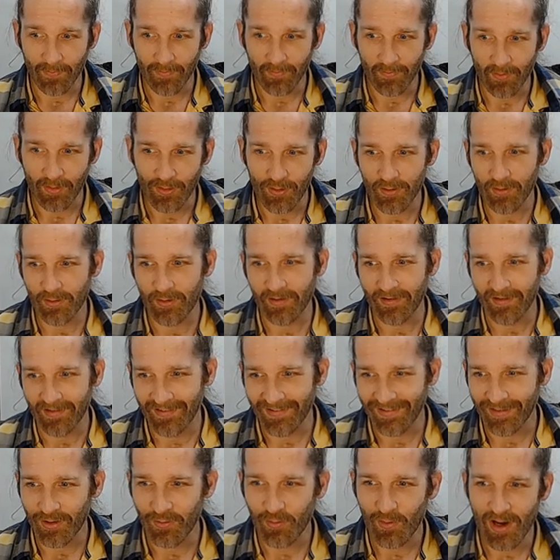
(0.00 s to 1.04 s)

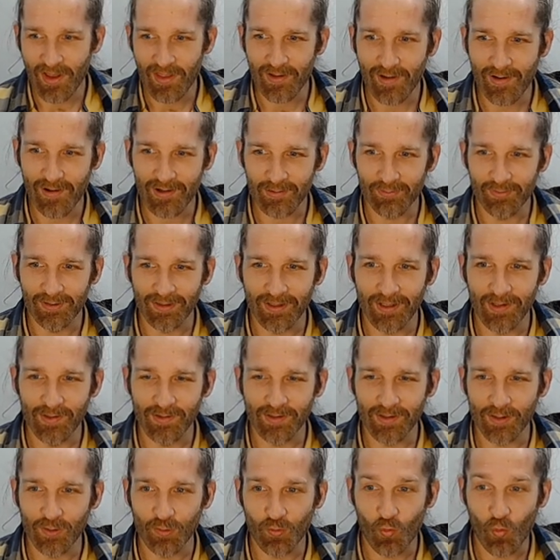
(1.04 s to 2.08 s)
the way the argument goes
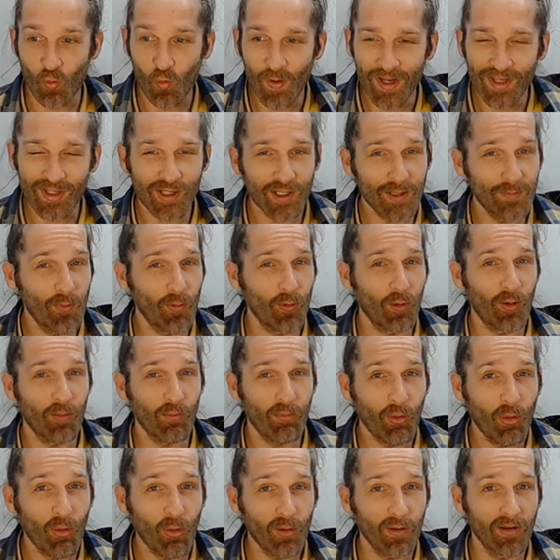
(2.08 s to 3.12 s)
is which is more
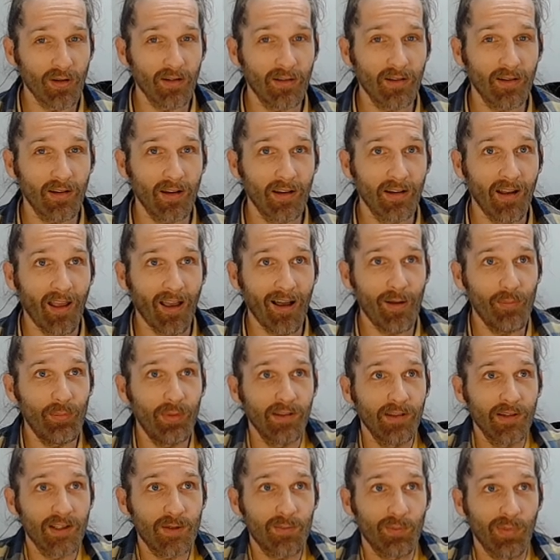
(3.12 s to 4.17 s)
important in
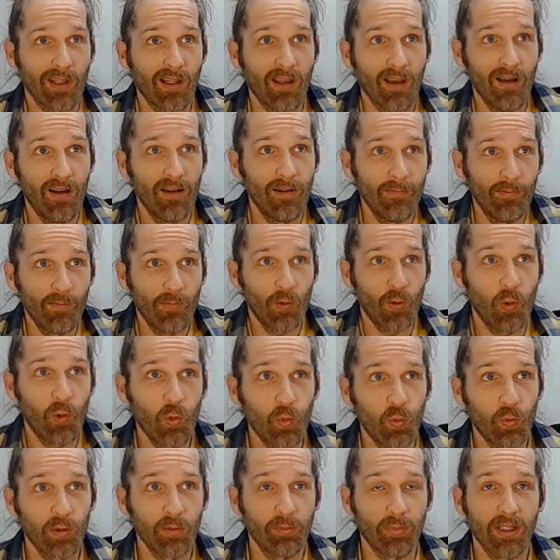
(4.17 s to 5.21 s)
helping us become who
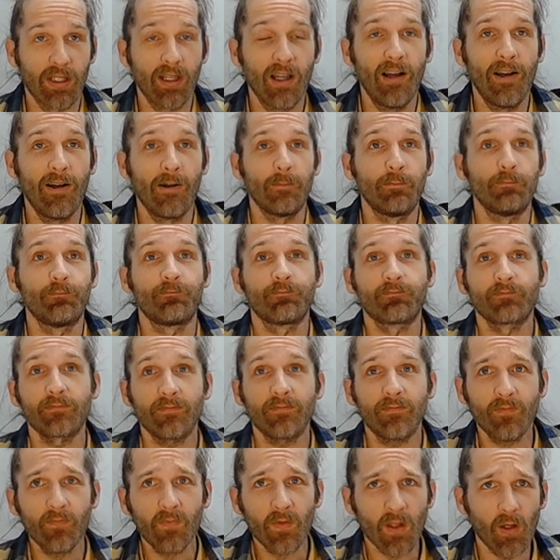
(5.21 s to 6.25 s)
we'll become,
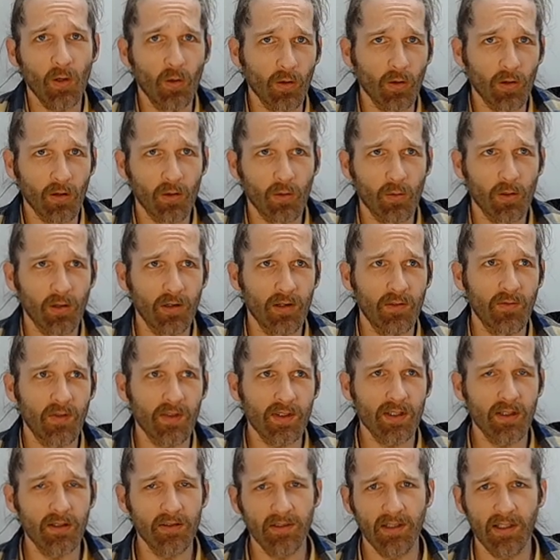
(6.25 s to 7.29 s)
or in
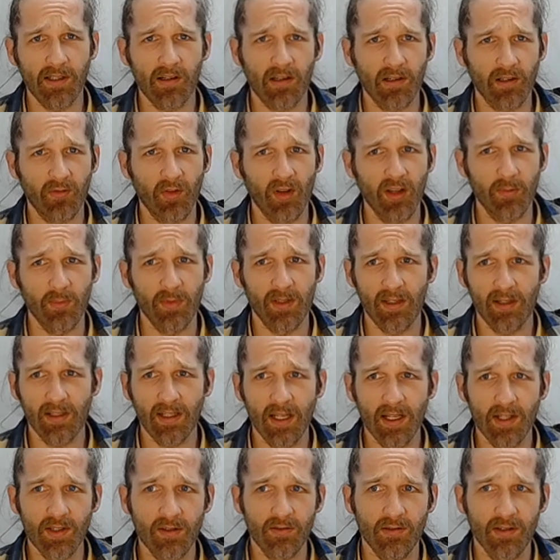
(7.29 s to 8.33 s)
facilitating our development. And the
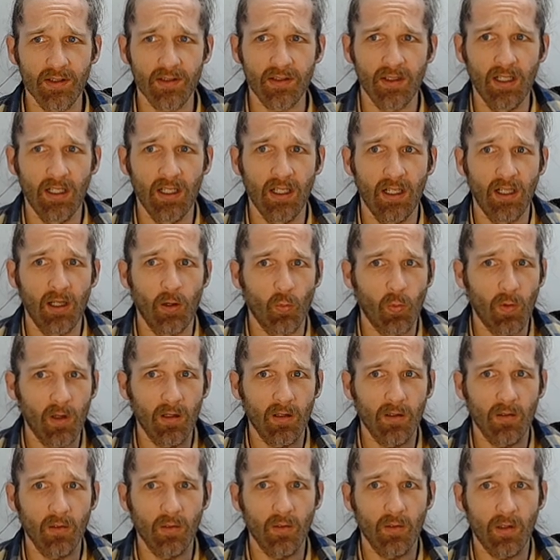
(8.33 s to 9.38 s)
answer is,
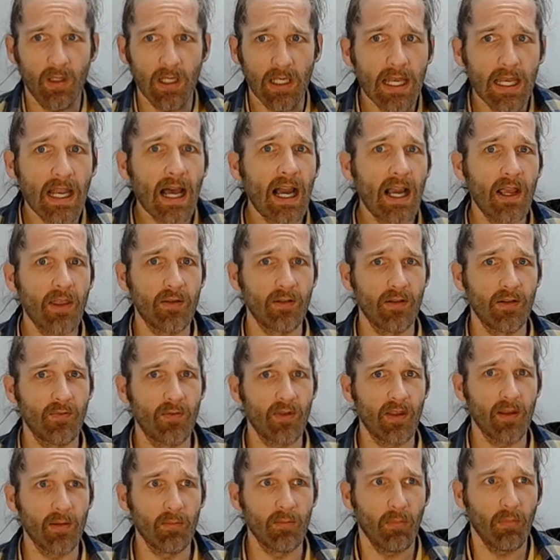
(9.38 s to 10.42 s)
well, neither of
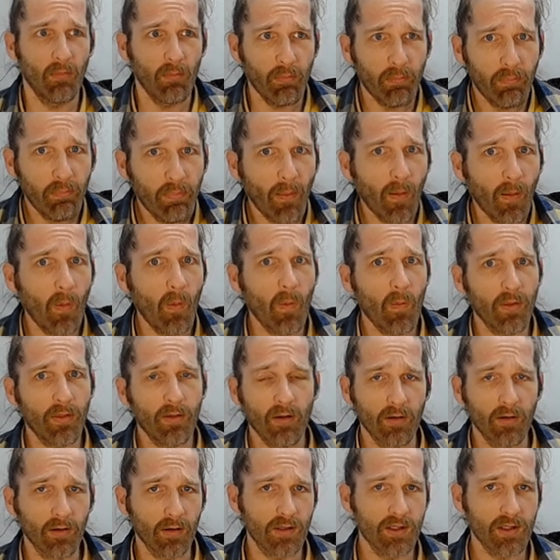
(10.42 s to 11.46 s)
them. Both
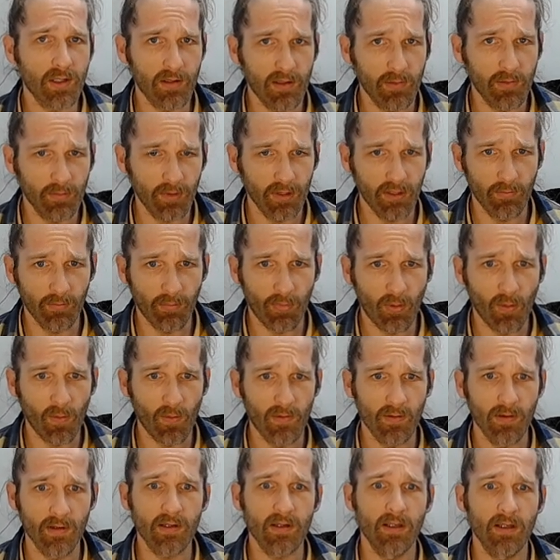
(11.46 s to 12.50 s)
are extremely important.